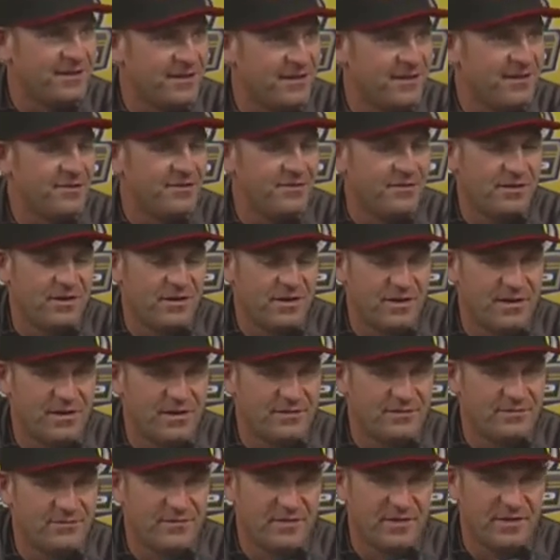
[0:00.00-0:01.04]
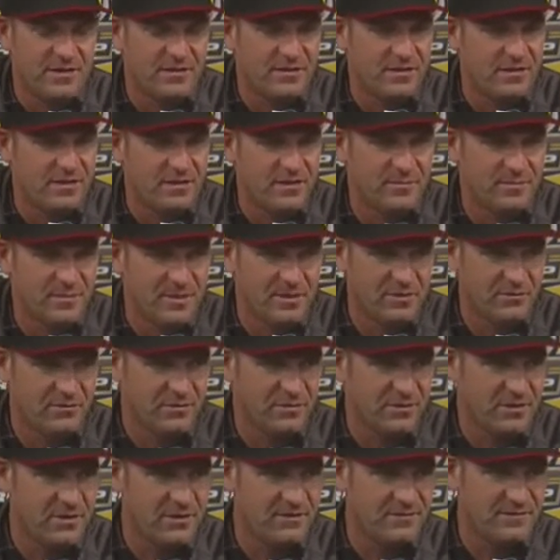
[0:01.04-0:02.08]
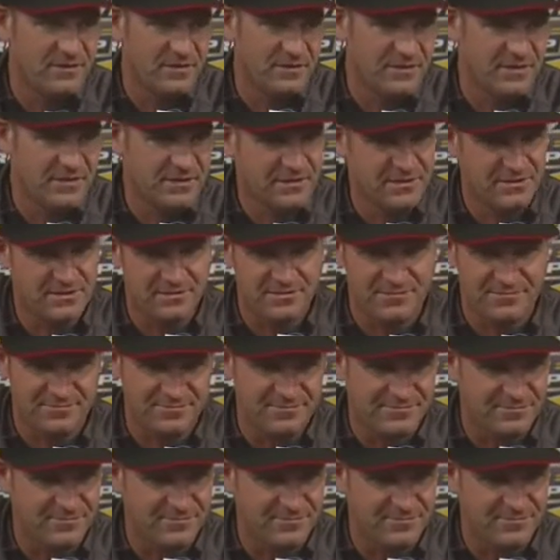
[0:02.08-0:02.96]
you know, and it's finally going to be a relief to just